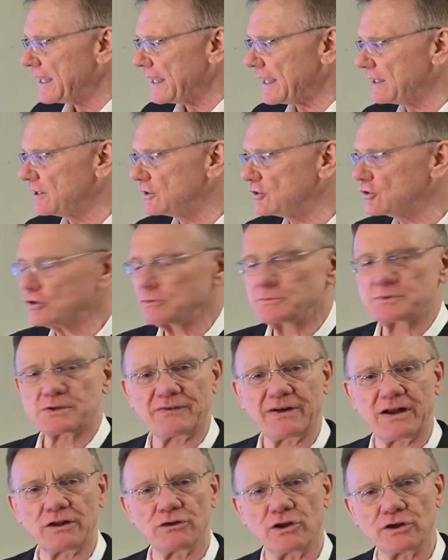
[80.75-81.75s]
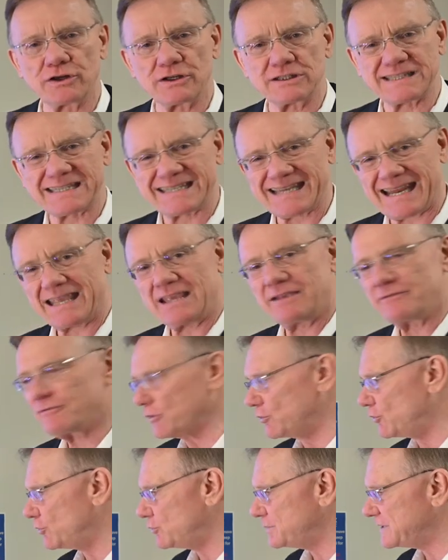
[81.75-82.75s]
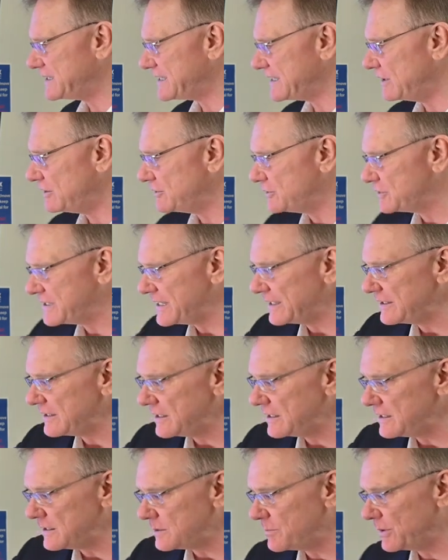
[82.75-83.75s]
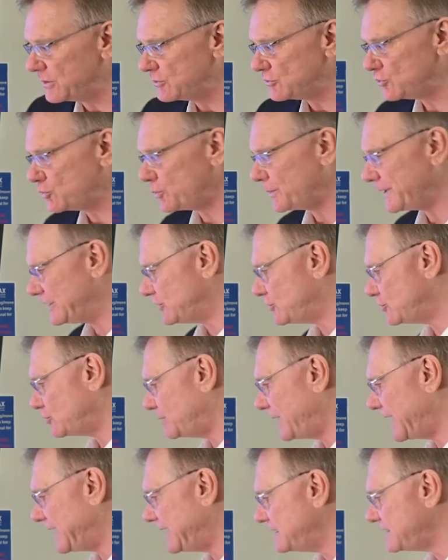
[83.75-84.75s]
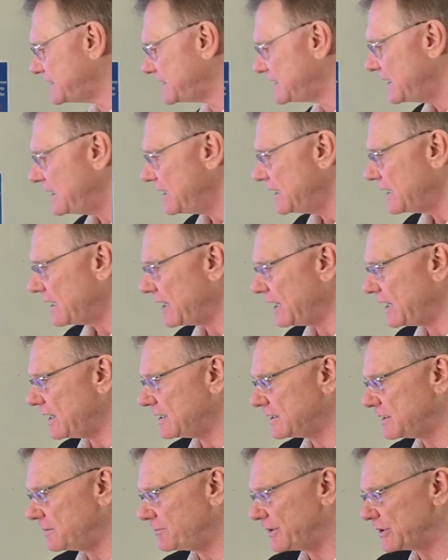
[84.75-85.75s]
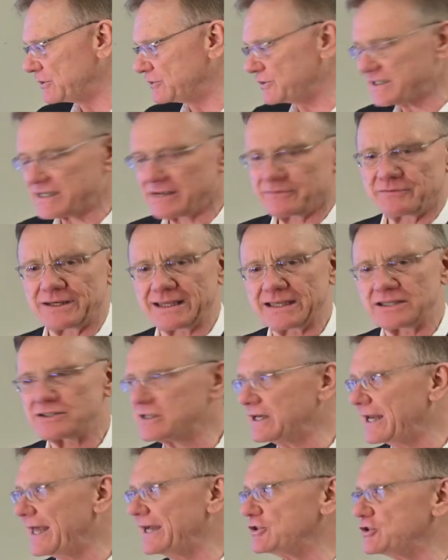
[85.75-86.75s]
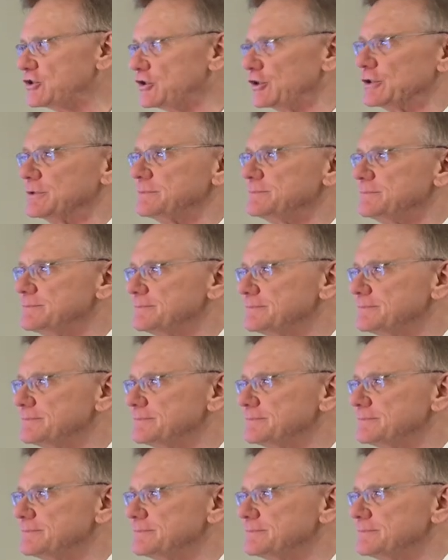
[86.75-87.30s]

And in terms of how long it's taking for a home to sell, they're selling in about twenty-two days uh, compared to seven days last year.